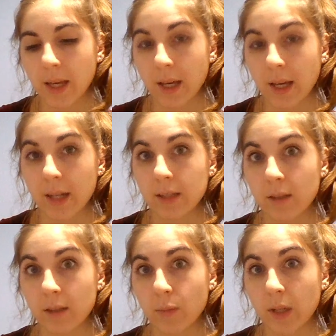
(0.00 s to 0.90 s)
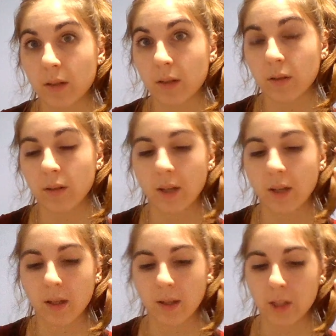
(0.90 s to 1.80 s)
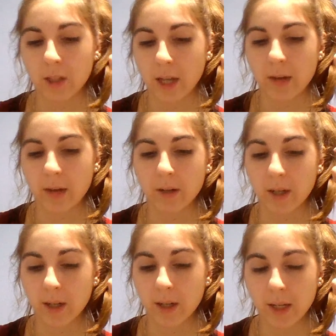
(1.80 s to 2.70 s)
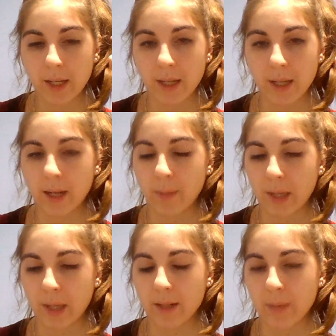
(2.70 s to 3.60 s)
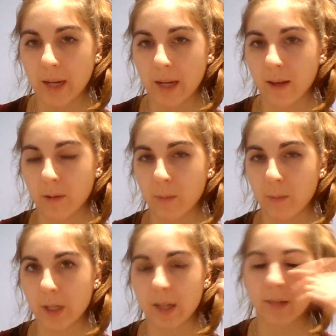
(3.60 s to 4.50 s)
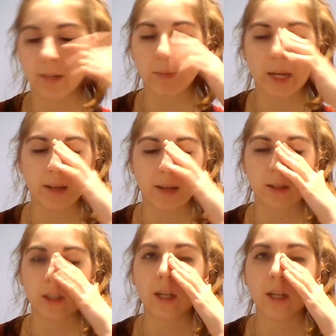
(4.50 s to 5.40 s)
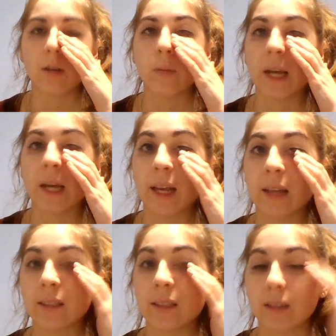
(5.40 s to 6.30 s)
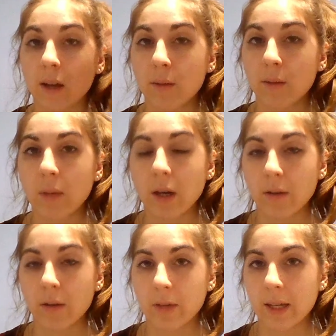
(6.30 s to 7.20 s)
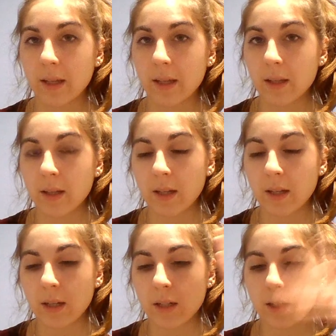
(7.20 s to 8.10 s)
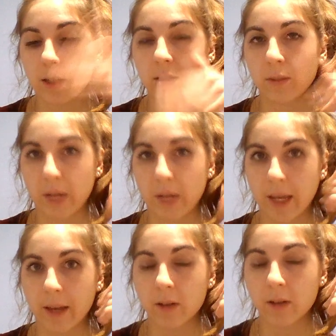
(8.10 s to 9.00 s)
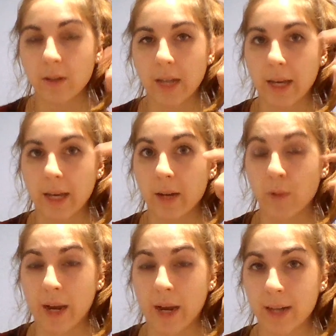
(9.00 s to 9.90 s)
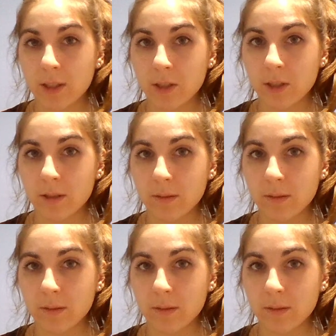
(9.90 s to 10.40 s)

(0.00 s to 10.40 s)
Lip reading: and it spilled on the shower, and I picked it back up and put it back on the shelf, but I guess some of it touched my ankle and I got a rash.